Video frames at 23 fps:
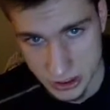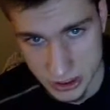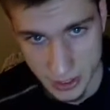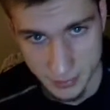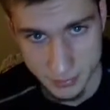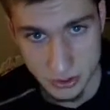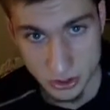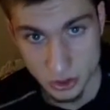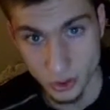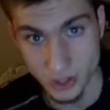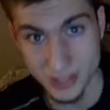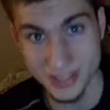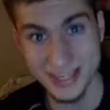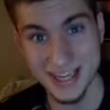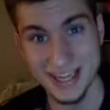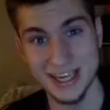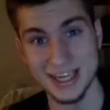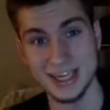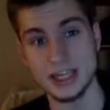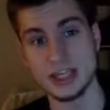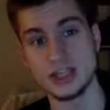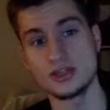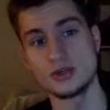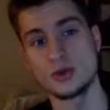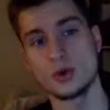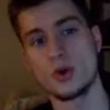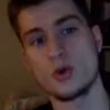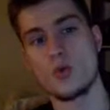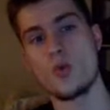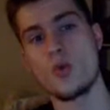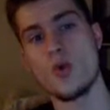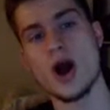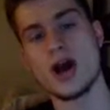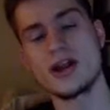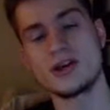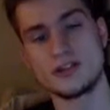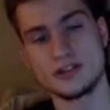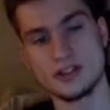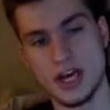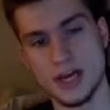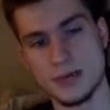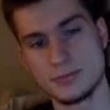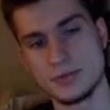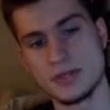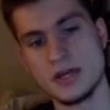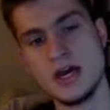type. It's great to hit any sort of water
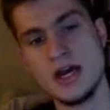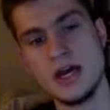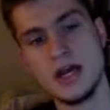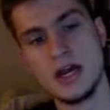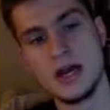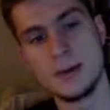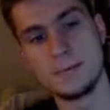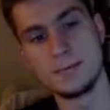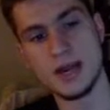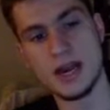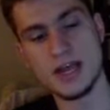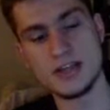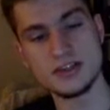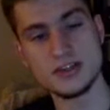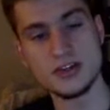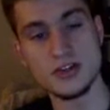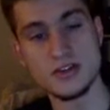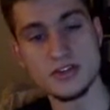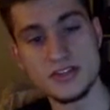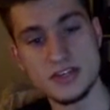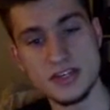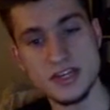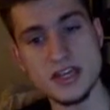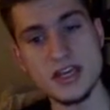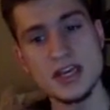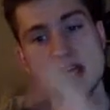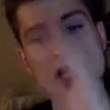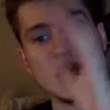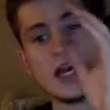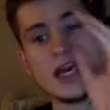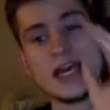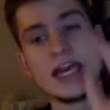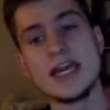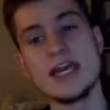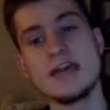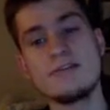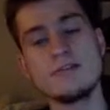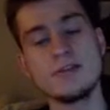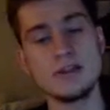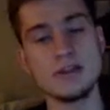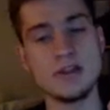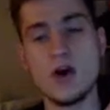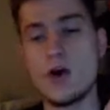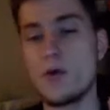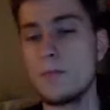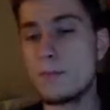types. But as you can see,
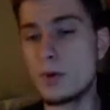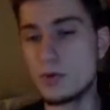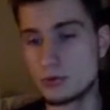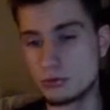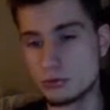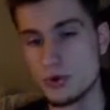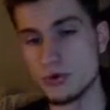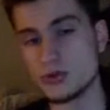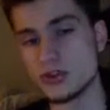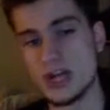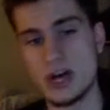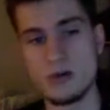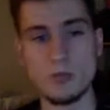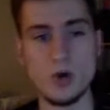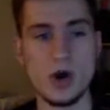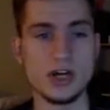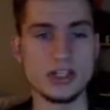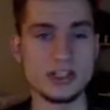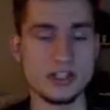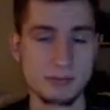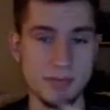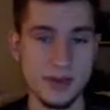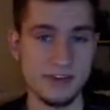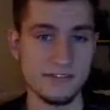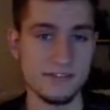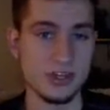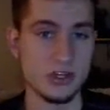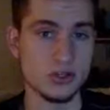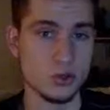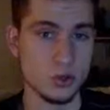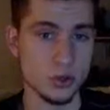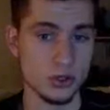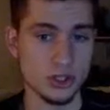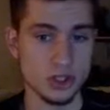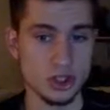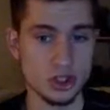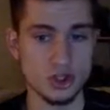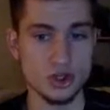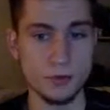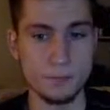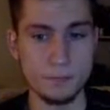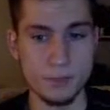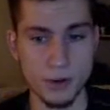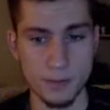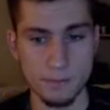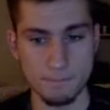even though both Rotom Wash and Mega Venusaur are
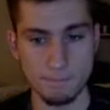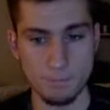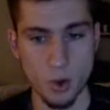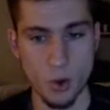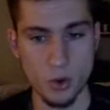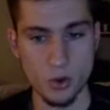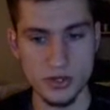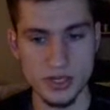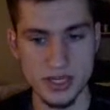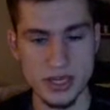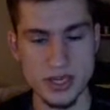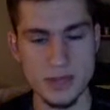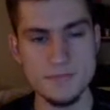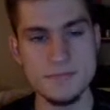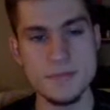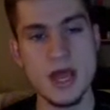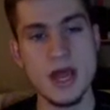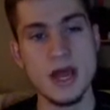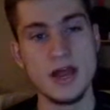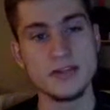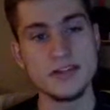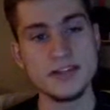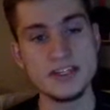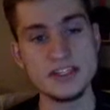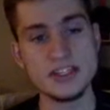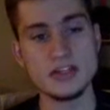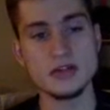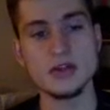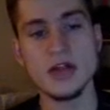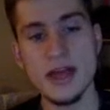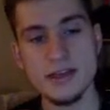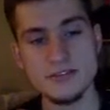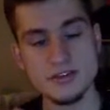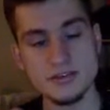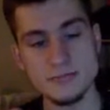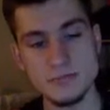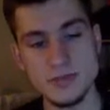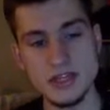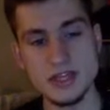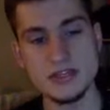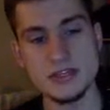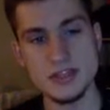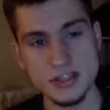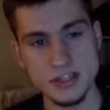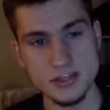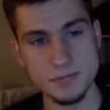super bulky, they still have some
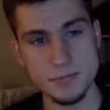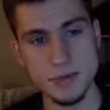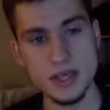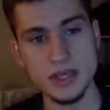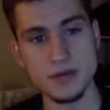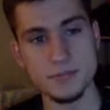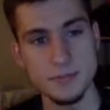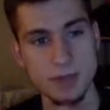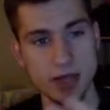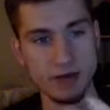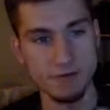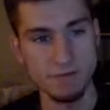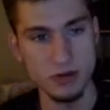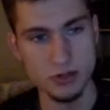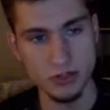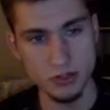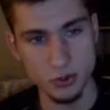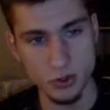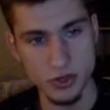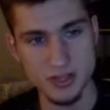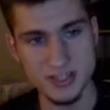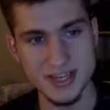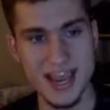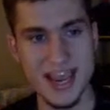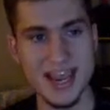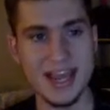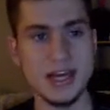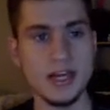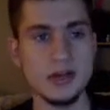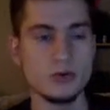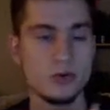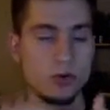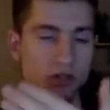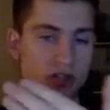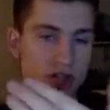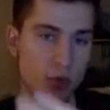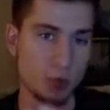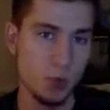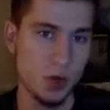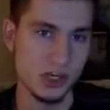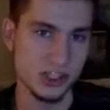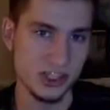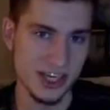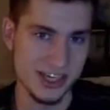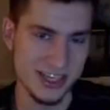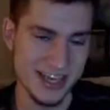decent speed. Mega Venusaur has 80, Rotom
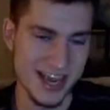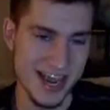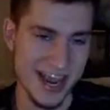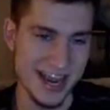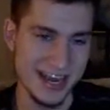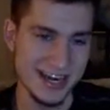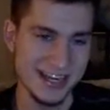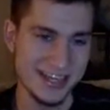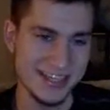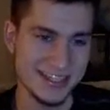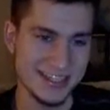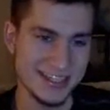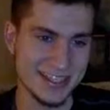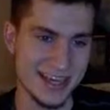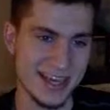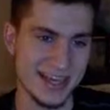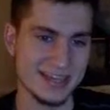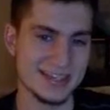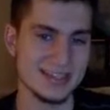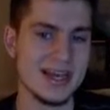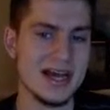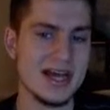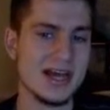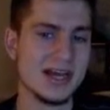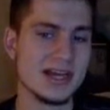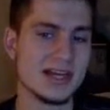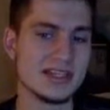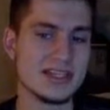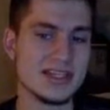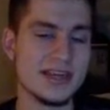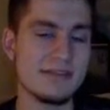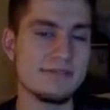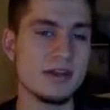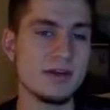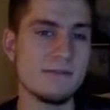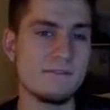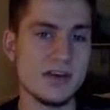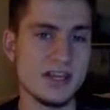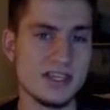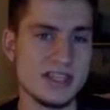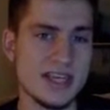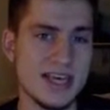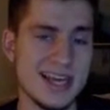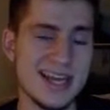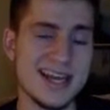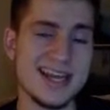Wash has 86. Because even
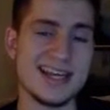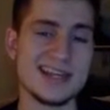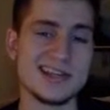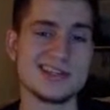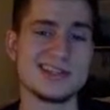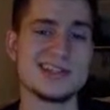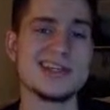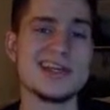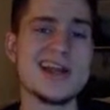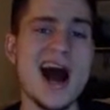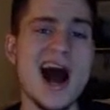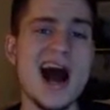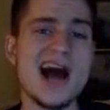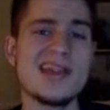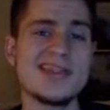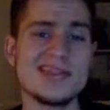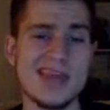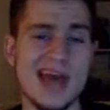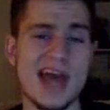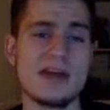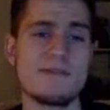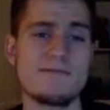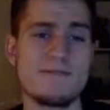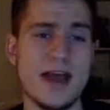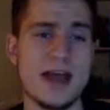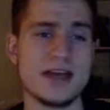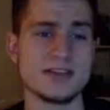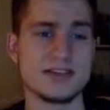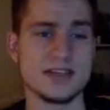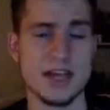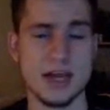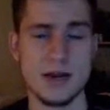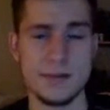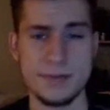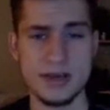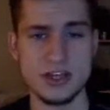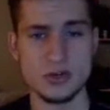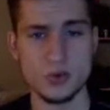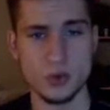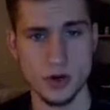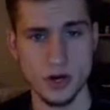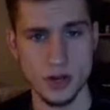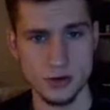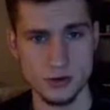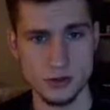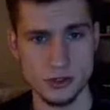Victini is not that fast. It's got a base
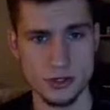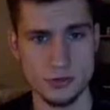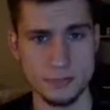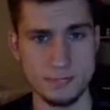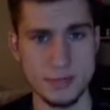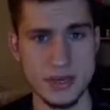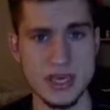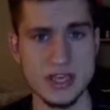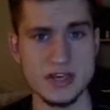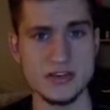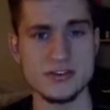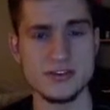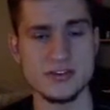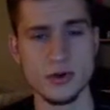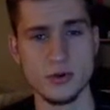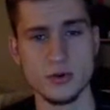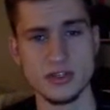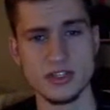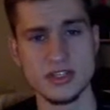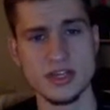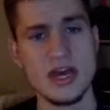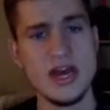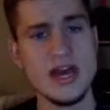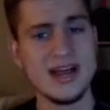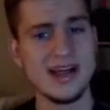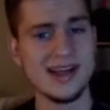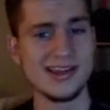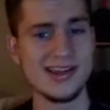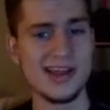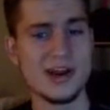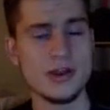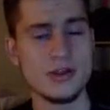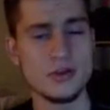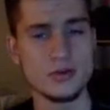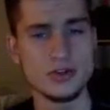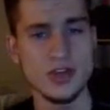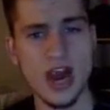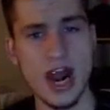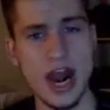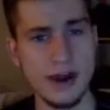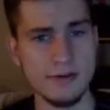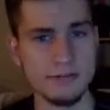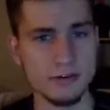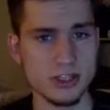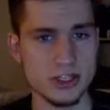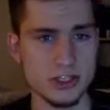100 speed, so it's a lot of those
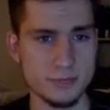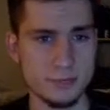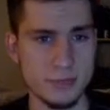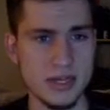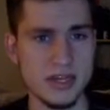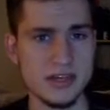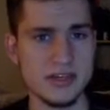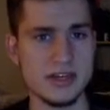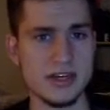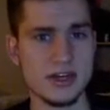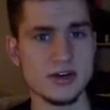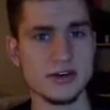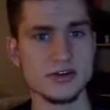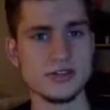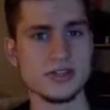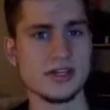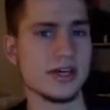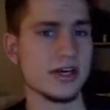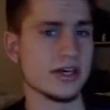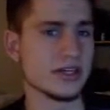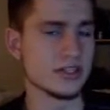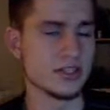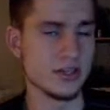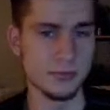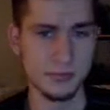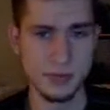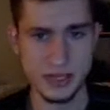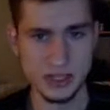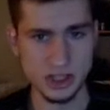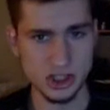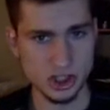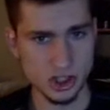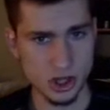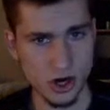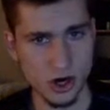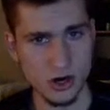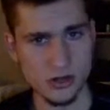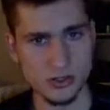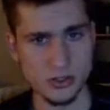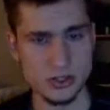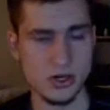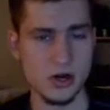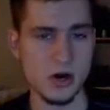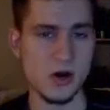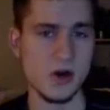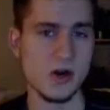average speed tiers. Something like
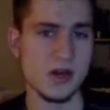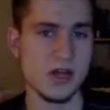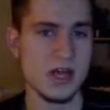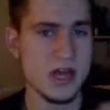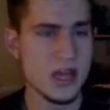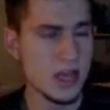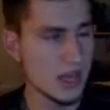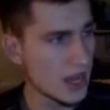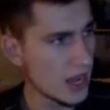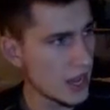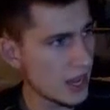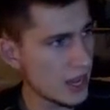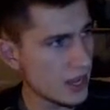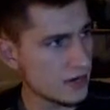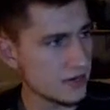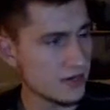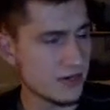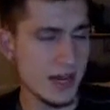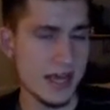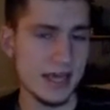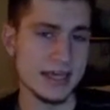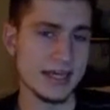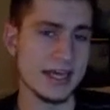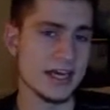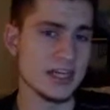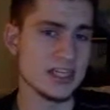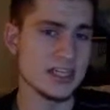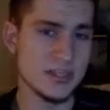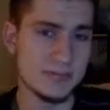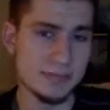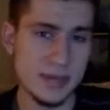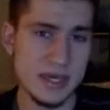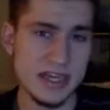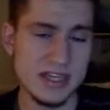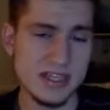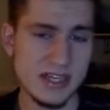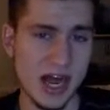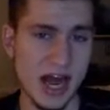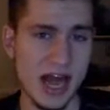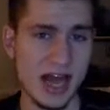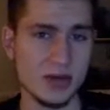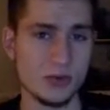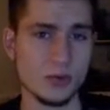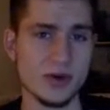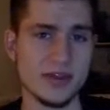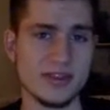Charizard, Entei, kind of speed
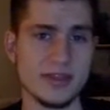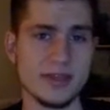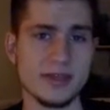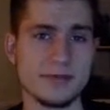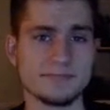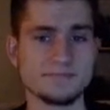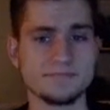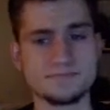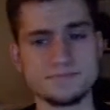tie with it.